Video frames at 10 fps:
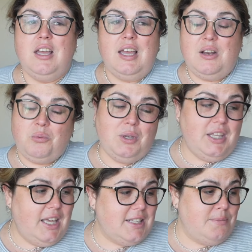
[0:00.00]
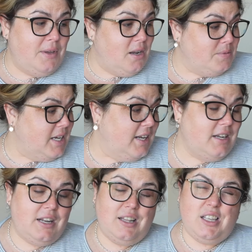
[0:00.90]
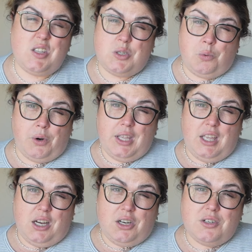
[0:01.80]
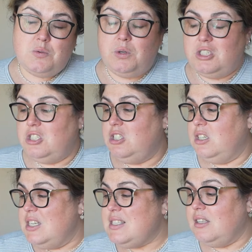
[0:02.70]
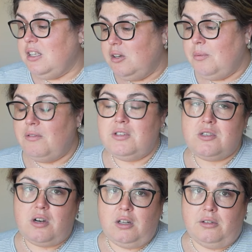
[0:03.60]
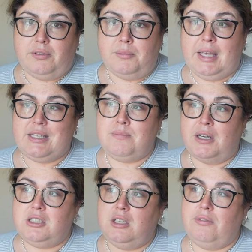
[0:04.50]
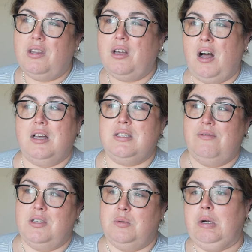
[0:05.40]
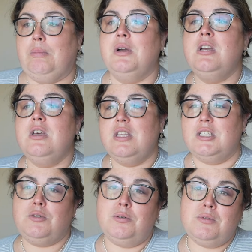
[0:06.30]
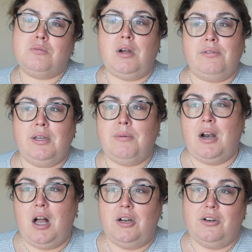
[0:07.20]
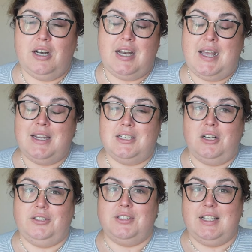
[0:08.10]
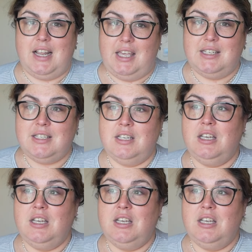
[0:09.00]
It really hasn't been updated in at least 20 years, which is a little bit of a struggle for me, especially for the cost of this room. This room is roughly about $180 a night.